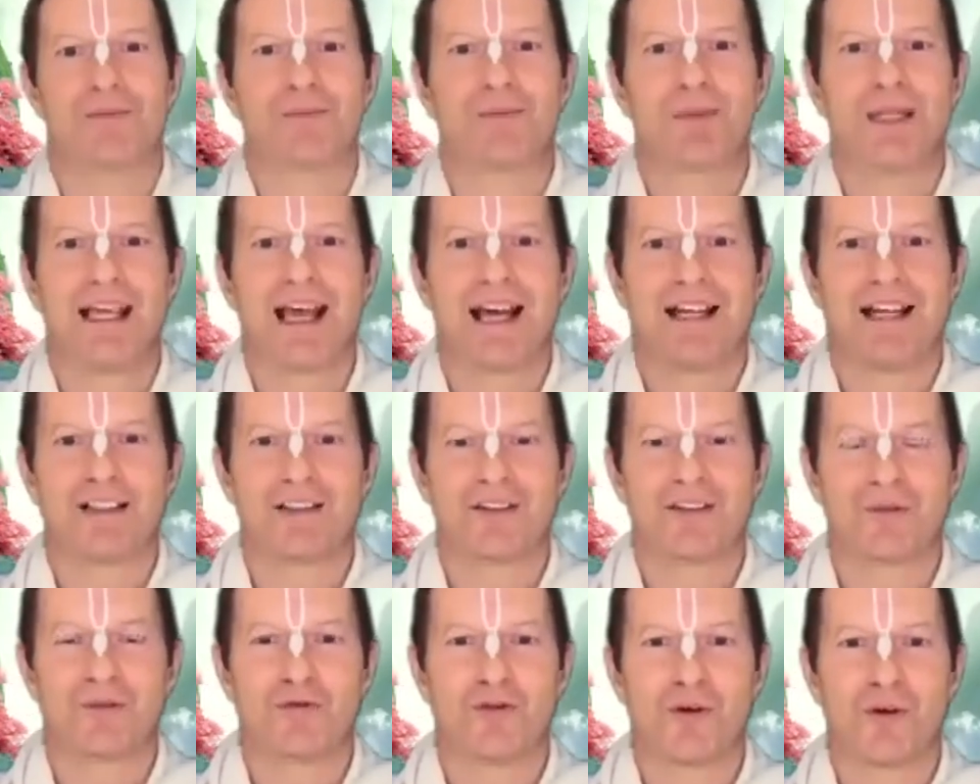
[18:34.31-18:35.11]
began
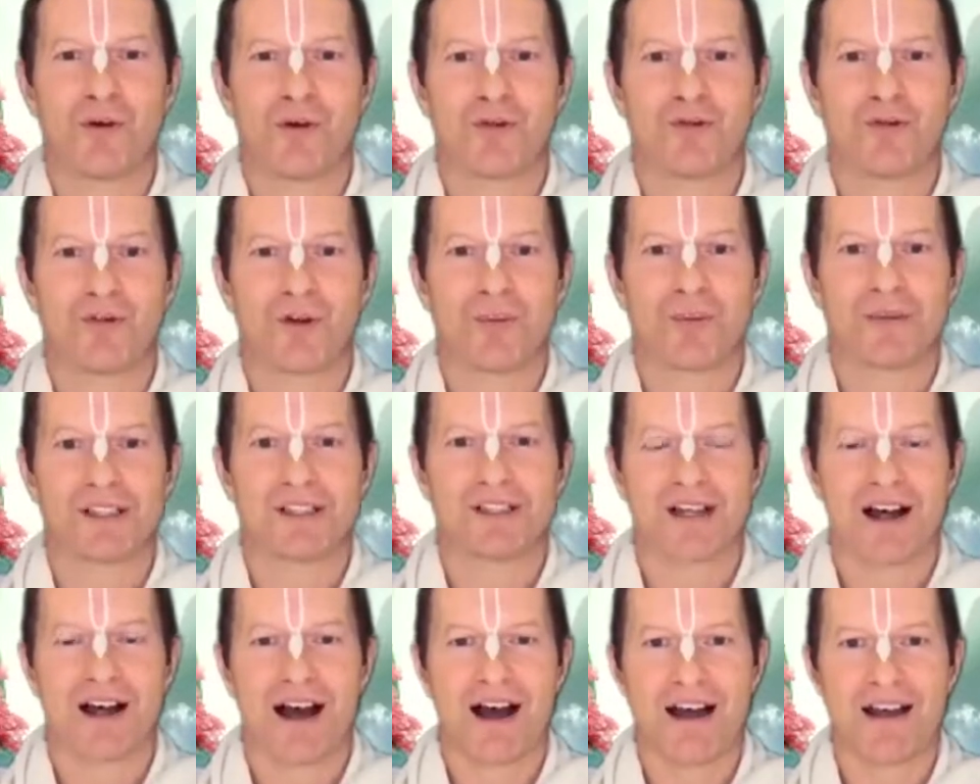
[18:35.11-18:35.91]
to fall from the
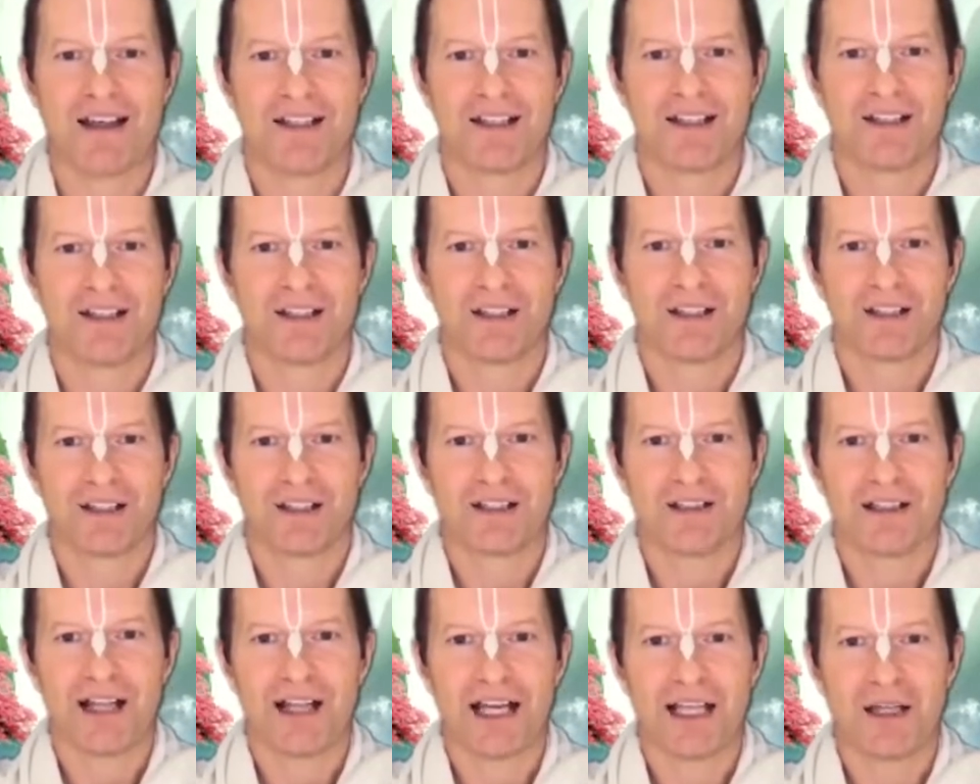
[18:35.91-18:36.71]
sky
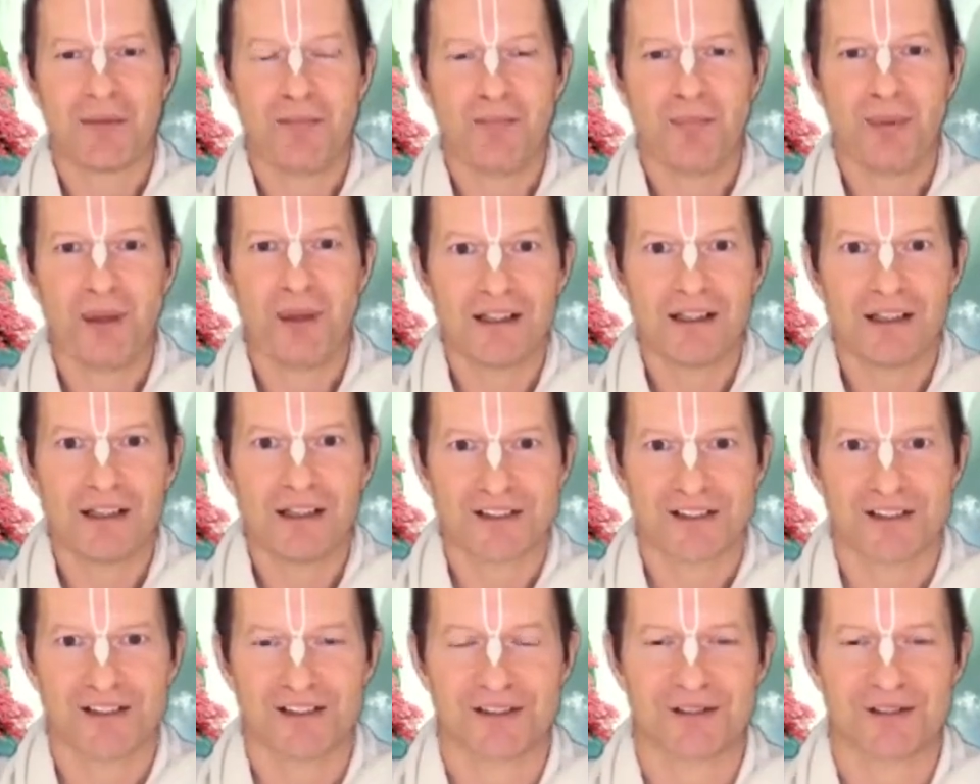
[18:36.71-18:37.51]
like pillars.